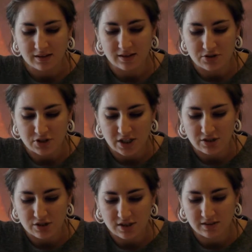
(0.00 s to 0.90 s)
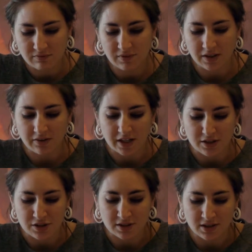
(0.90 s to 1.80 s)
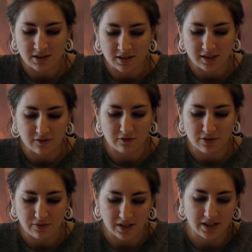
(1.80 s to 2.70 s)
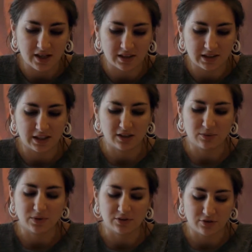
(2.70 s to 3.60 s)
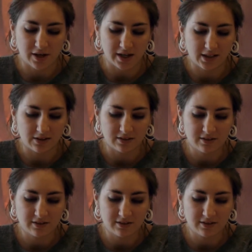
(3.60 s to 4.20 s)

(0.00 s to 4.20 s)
the changing configuration of 3 unequal triangles.